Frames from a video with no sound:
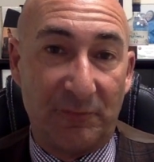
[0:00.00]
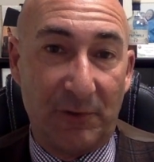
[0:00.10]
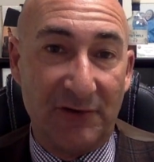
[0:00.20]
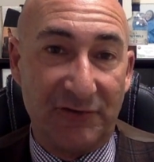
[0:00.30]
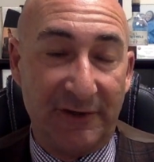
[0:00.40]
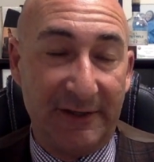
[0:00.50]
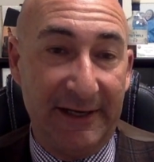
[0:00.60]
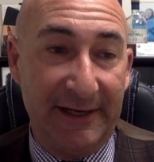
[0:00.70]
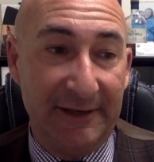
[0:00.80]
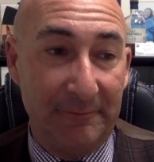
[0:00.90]
precedent.
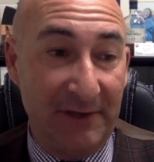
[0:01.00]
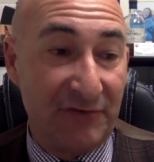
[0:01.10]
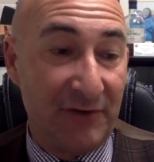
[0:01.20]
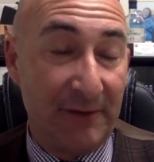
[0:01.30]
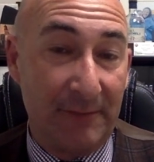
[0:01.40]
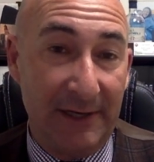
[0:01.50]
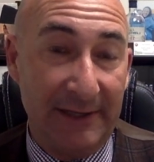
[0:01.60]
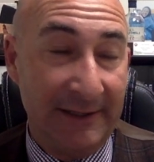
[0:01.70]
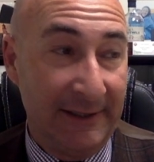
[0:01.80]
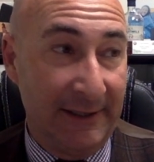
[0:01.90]
And based on my